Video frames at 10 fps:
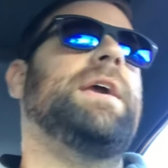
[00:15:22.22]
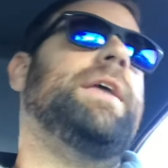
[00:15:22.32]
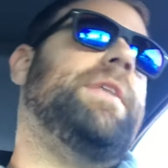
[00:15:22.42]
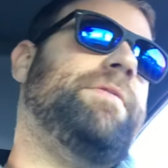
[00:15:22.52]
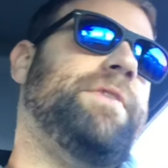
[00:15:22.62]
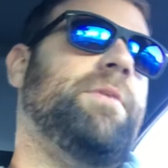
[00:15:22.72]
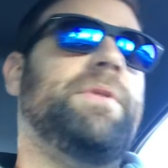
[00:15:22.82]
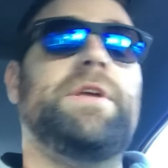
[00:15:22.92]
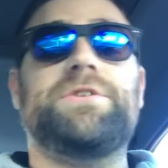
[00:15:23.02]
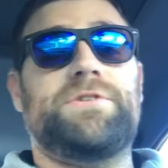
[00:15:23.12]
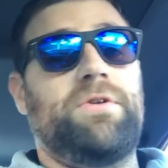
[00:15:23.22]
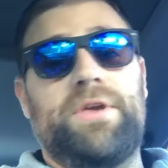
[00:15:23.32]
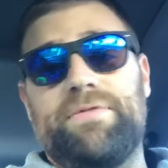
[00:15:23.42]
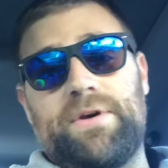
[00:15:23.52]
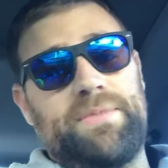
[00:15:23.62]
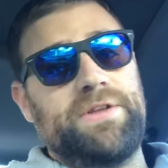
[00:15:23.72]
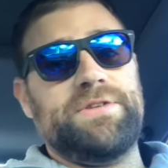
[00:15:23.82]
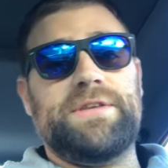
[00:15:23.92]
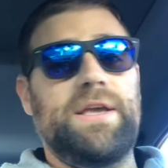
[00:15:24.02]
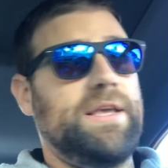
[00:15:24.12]
and they fail, but they just don't give up. They
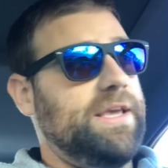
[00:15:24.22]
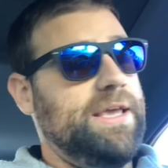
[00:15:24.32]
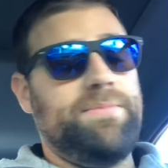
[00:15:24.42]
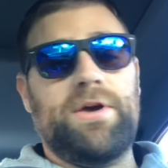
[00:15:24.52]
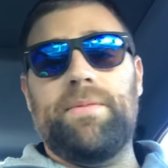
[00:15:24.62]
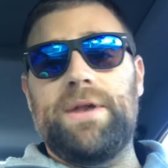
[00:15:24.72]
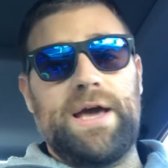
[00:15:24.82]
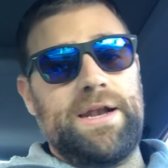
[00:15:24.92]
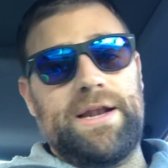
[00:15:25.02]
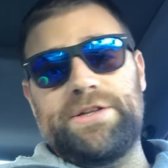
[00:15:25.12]
just like keep coming at it.